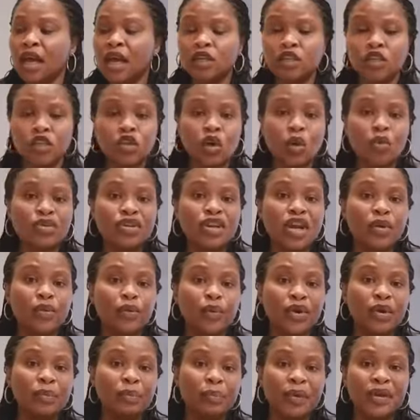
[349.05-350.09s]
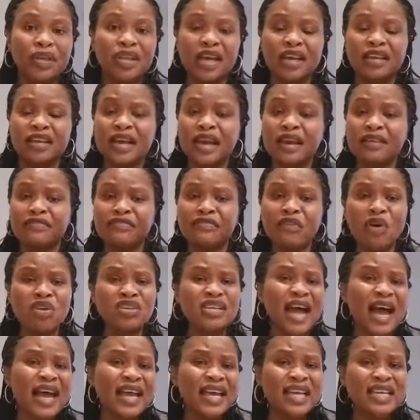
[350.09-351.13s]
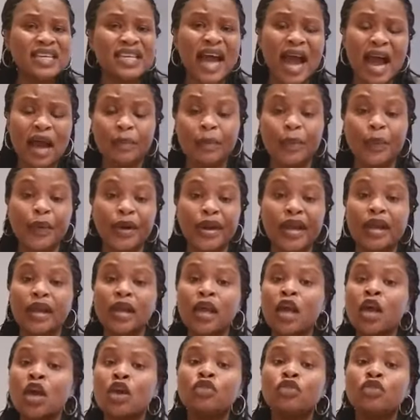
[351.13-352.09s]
sowing and reaping and their fall down and die prayer,